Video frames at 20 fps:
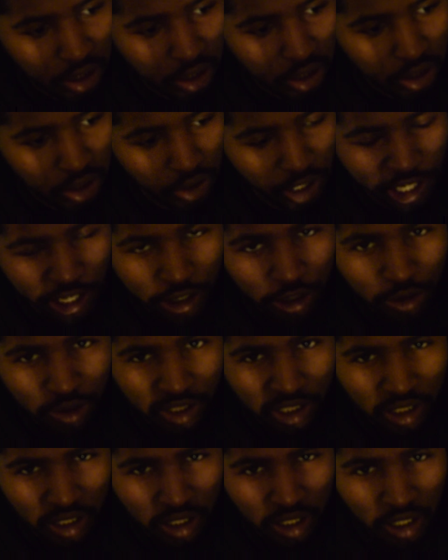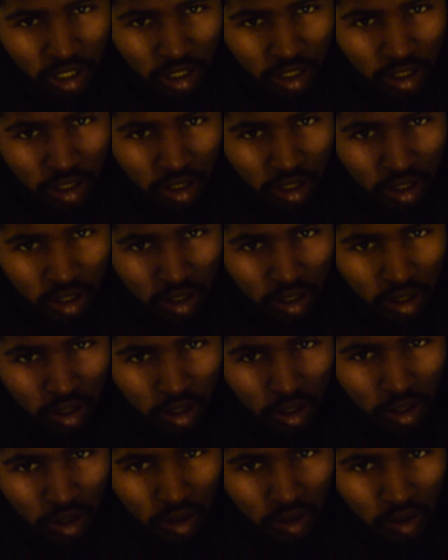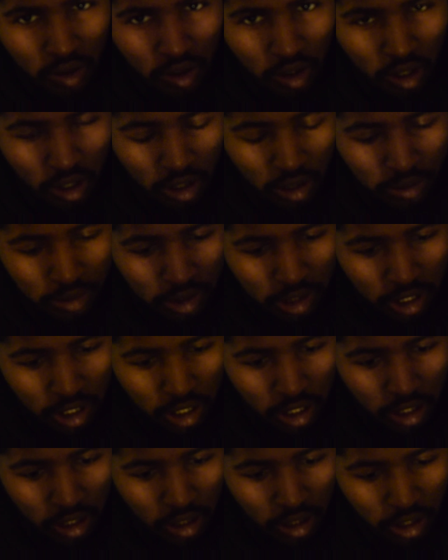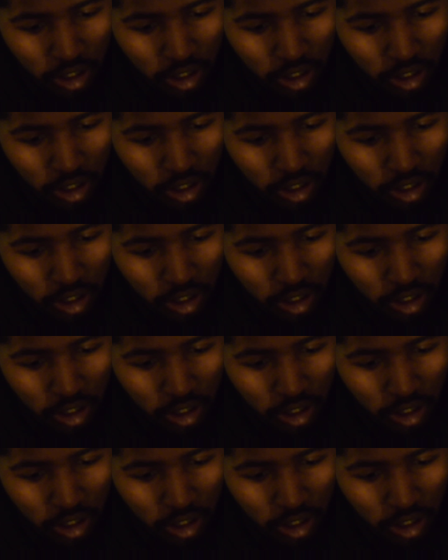your inner sun. You know what I'm saying?